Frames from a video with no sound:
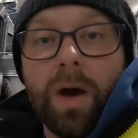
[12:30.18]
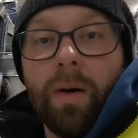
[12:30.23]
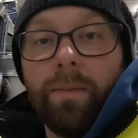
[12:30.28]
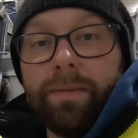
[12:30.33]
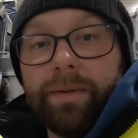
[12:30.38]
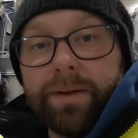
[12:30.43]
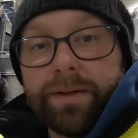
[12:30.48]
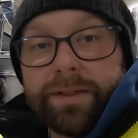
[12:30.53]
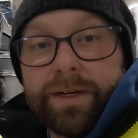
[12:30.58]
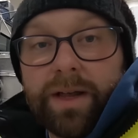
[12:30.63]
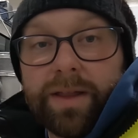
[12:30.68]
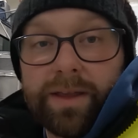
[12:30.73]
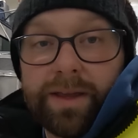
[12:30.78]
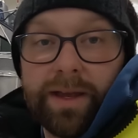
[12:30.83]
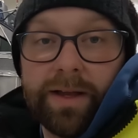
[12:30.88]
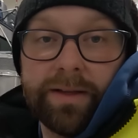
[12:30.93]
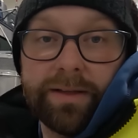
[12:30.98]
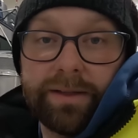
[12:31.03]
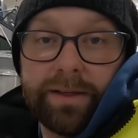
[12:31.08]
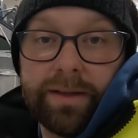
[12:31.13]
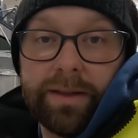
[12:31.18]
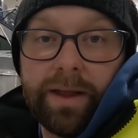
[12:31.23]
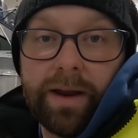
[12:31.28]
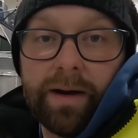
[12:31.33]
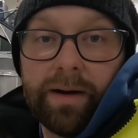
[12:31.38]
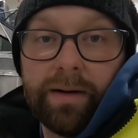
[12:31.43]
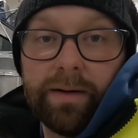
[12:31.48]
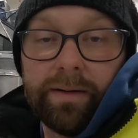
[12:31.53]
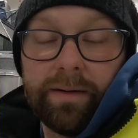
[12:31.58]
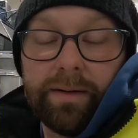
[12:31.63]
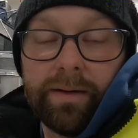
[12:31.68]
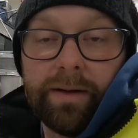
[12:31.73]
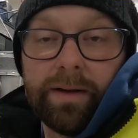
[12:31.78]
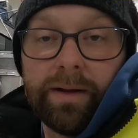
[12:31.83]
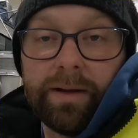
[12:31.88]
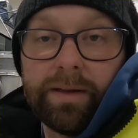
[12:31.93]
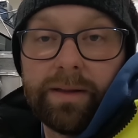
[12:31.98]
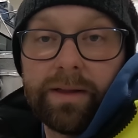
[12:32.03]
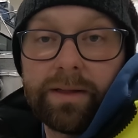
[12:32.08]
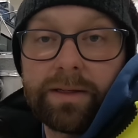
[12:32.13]
Hopefully there's nothing else in there
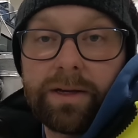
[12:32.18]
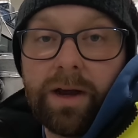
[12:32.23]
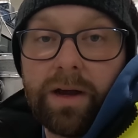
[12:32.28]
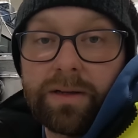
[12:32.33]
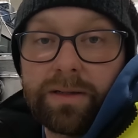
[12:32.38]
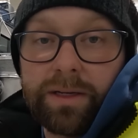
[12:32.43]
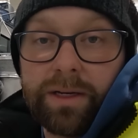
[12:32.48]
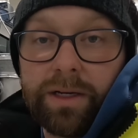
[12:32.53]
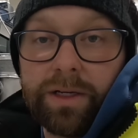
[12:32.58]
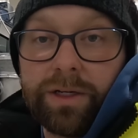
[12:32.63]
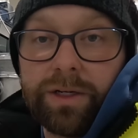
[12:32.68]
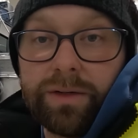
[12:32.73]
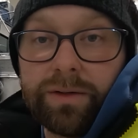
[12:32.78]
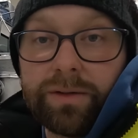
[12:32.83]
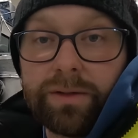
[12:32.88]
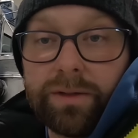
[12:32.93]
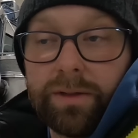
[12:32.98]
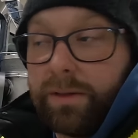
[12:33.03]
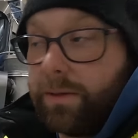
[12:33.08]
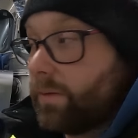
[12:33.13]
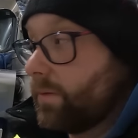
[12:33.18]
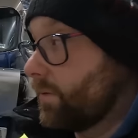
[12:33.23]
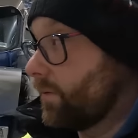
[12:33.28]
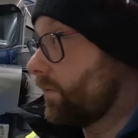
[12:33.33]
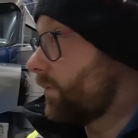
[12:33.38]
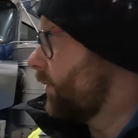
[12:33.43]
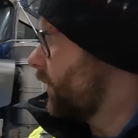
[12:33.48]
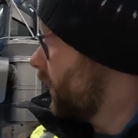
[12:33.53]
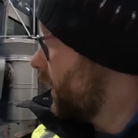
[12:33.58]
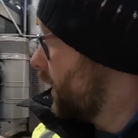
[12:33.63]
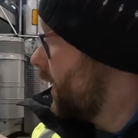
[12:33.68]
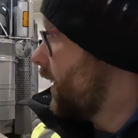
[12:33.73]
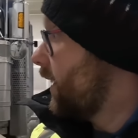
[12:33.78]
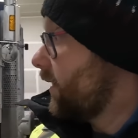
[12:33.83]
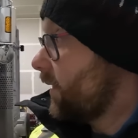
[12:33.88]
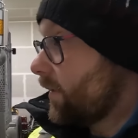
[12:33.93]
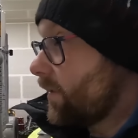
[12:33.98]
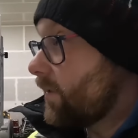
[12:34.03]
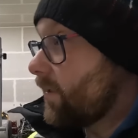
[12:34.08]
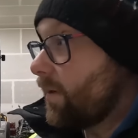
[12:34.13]
that's causing issues. So
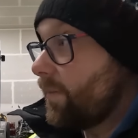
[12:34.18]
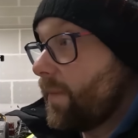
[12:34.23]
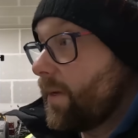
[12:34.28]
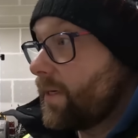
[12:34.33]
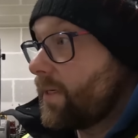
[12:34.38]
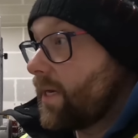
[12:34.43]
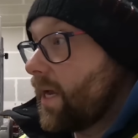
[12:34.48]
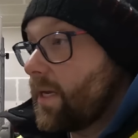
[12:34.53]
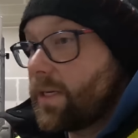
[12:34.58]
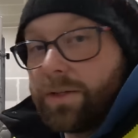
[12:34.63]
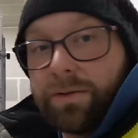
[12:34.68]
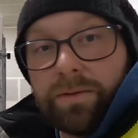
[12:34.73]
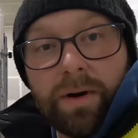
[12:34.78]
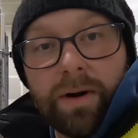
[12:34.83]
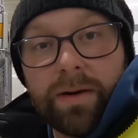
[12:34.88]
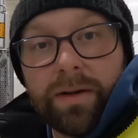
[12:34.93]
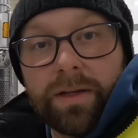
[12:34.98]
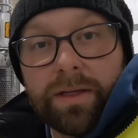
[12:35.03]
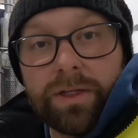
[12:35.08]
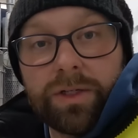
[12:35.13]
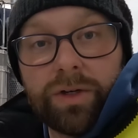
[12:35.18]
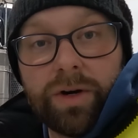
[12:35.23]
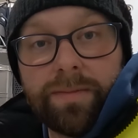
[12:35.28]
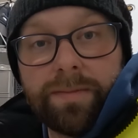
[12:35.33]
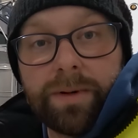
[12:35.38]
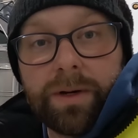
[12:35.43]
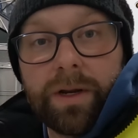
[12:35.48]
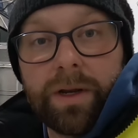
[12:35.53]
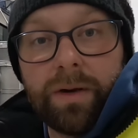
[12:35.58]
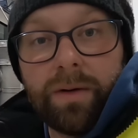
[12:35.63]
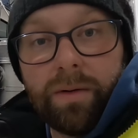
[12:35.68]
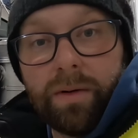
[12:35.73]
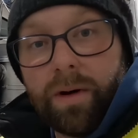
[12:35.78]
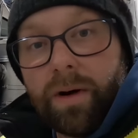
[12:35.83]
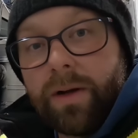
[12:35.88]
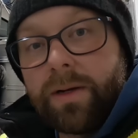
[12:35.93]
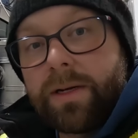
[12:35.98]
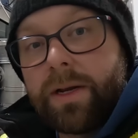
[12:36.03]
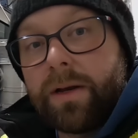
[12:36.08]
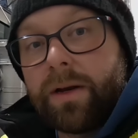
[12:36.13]
this is going to be a test run, this trip to
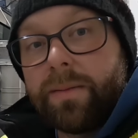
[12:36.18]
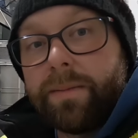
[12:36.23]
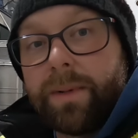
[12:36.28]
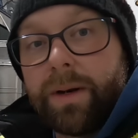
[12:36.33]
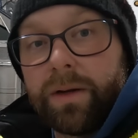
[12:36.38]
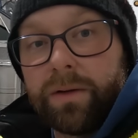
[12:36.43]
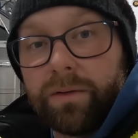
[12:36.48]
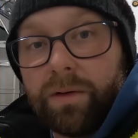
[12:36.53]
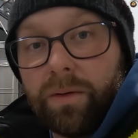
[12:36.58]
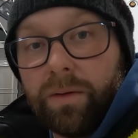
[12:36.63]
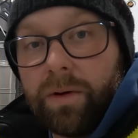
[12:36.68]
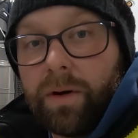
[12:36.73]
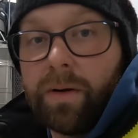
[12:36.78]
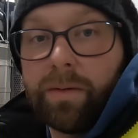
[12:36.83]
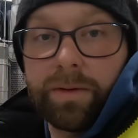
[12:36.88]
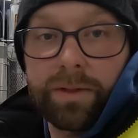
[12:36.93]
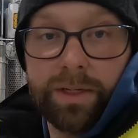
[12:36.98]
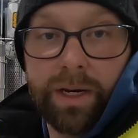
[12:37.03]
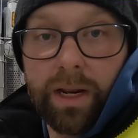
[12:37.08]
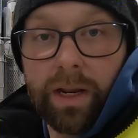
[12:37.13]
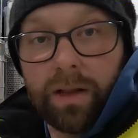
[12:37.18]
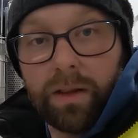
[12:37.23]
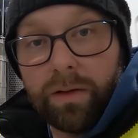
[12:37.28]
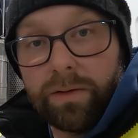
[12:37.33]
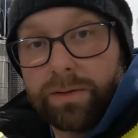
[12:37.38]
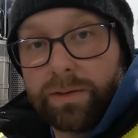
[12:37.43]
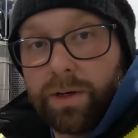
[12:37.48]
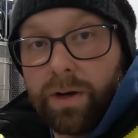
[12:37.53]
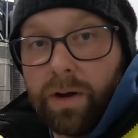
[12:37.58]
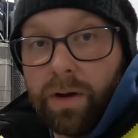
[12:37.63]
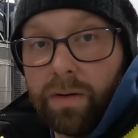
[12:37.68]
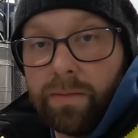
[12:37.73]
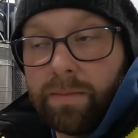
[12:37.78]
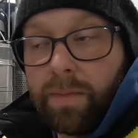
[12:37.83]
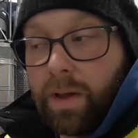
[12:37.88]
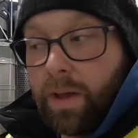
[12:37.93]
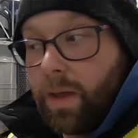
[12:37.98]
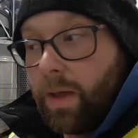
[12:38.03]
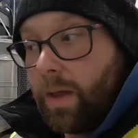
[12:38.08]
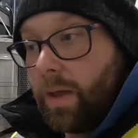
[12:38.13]
Kenora down to Minnesota. We're staying close to home.